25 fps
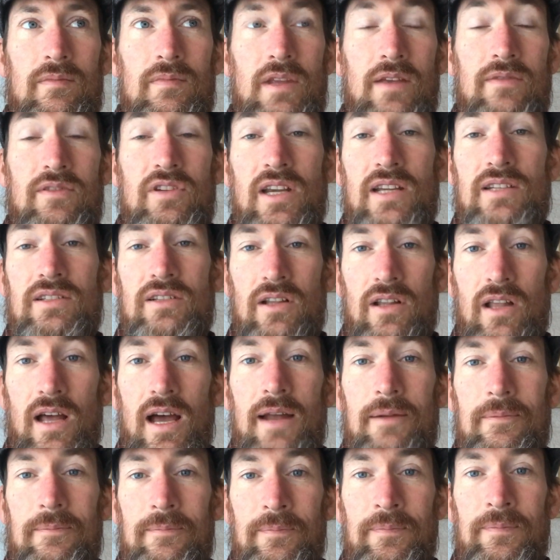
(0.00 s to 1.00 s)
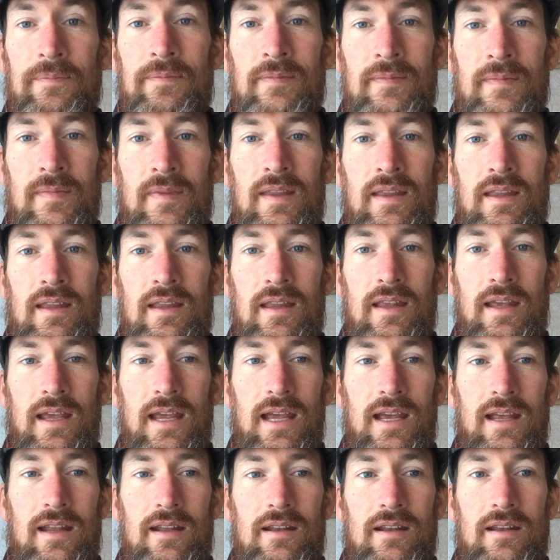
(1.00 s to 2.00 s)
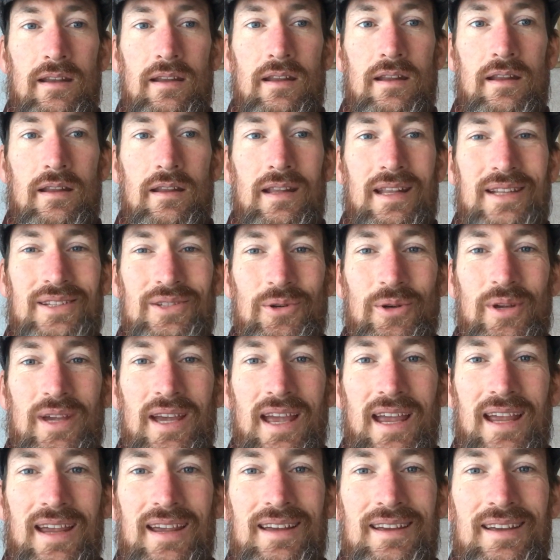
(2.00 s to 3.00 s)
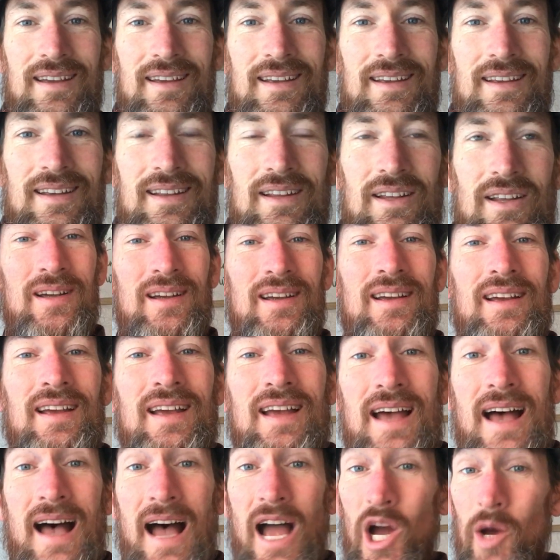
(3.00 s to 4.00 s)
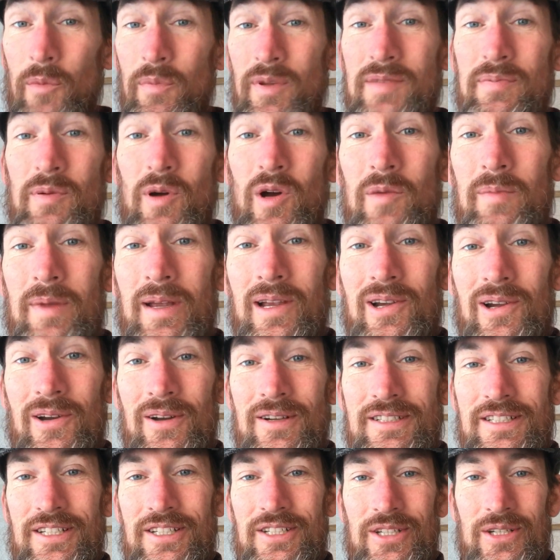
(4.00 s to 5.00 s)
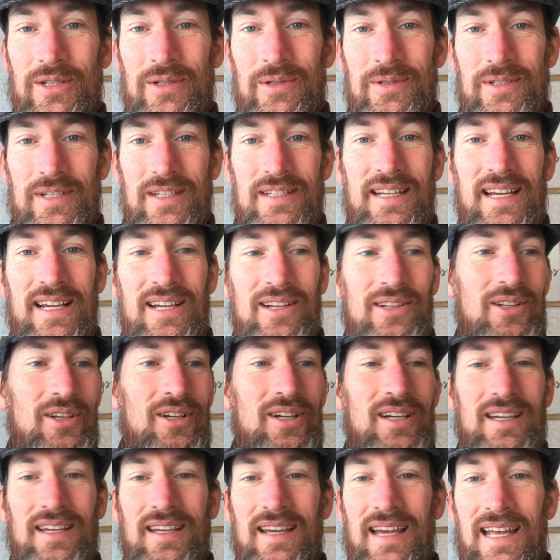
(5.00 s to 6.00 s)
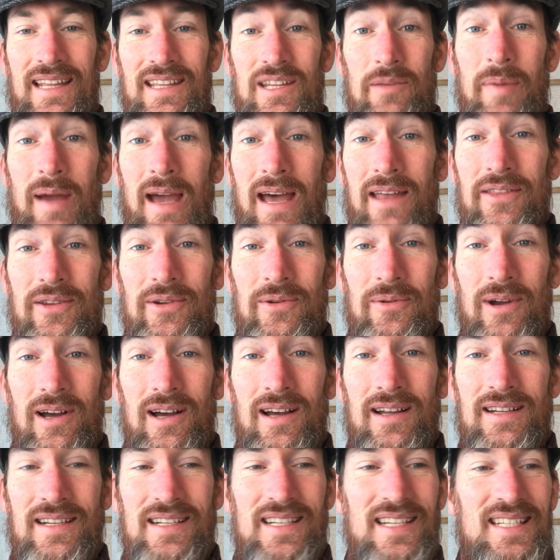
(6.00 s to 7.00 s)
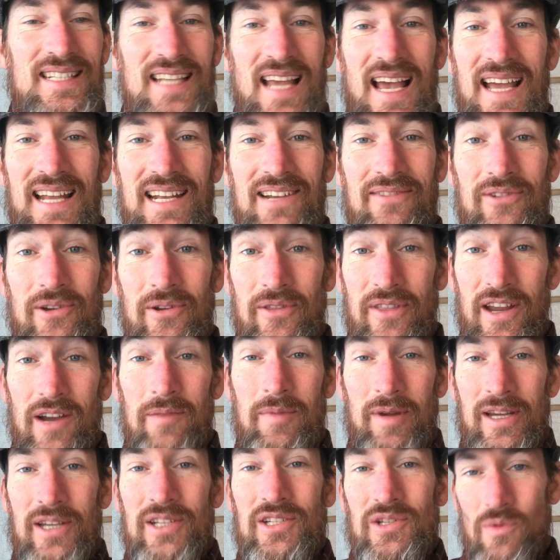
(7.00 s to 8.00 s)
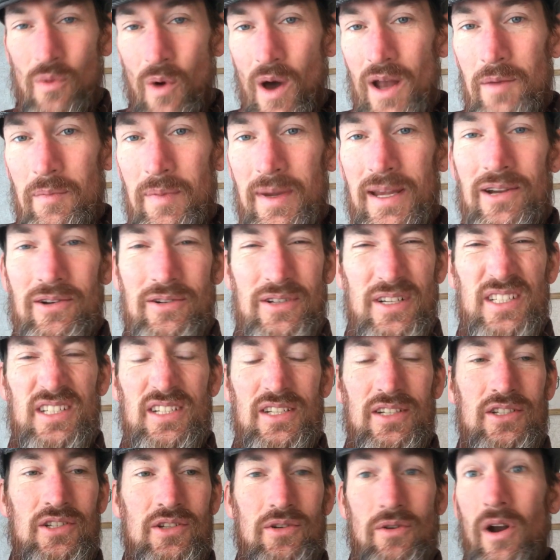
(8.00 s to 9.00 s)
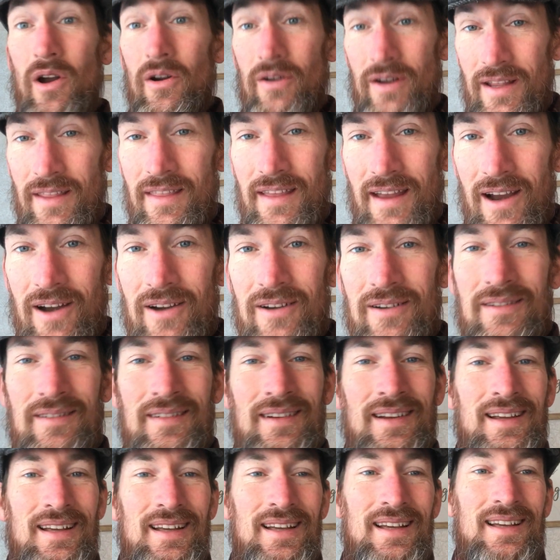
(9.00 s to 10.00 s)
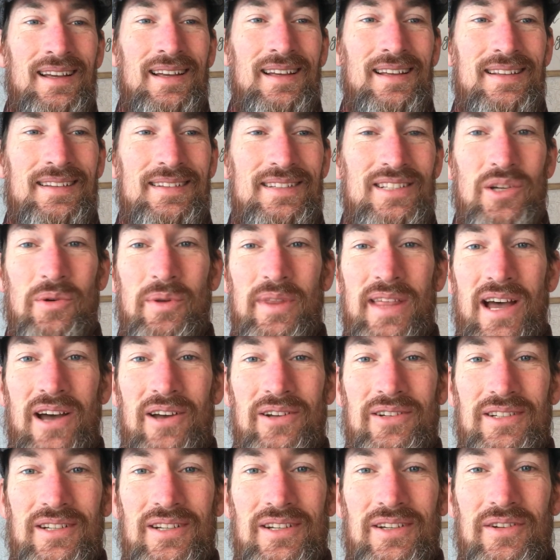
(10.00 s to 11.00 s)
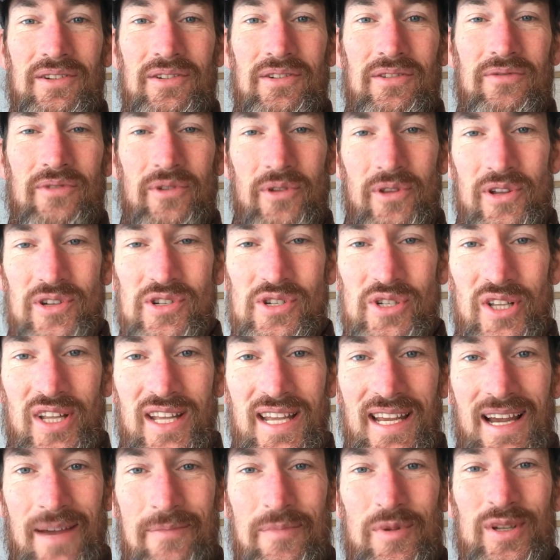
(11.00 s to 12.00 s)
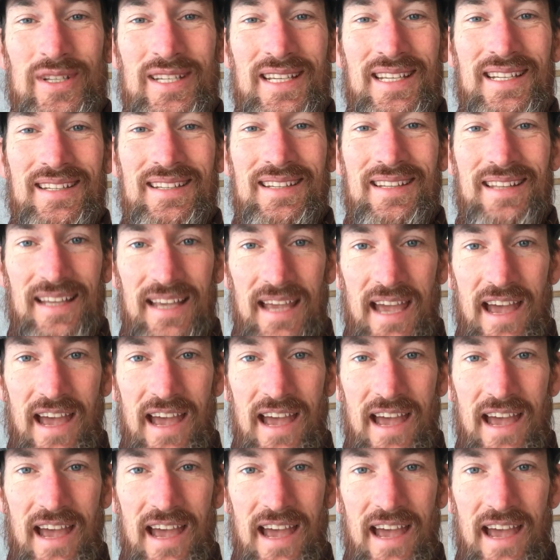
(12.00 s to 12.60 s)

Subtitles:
They've changed a lot, and it's okay. I hope this poem encourages you to take a look at the path you're on and decide if you're there because you want to be or just because you're already there. So without further delay, I present The